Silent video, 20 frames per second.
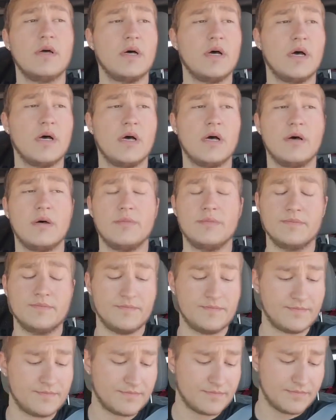Um,
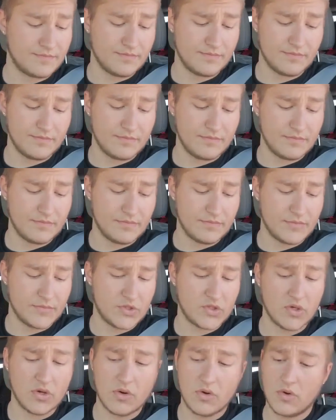
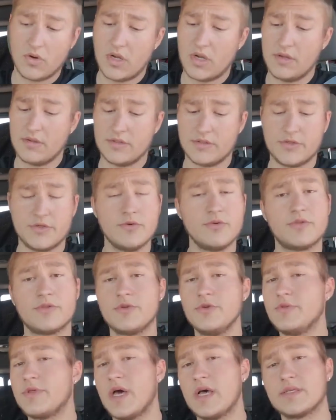so uh, two
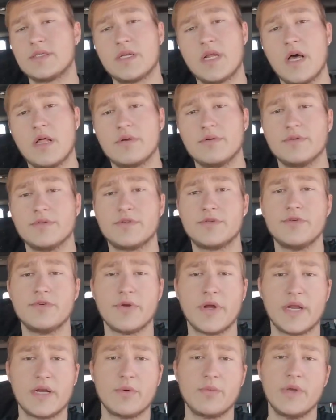two thousand dollars, two
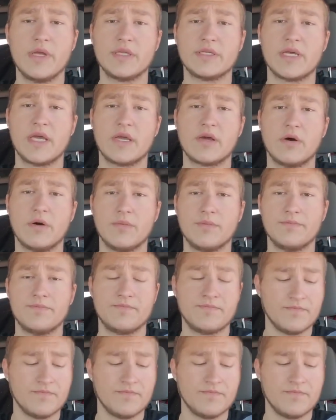grand a week take home,